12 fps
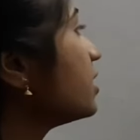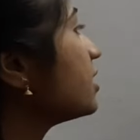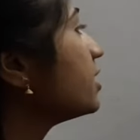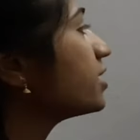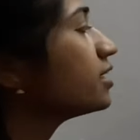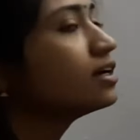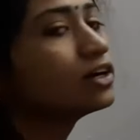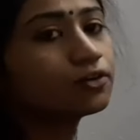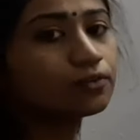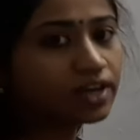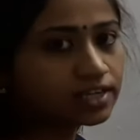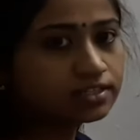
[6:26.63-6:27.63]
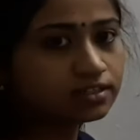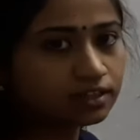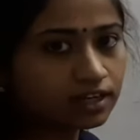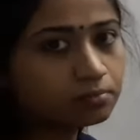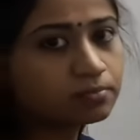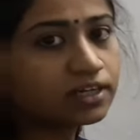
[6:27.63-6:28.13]
and
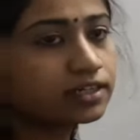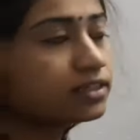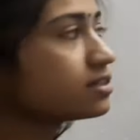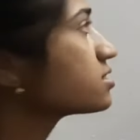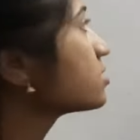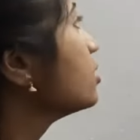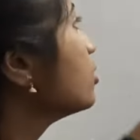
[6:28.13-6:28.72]
vascular bundles.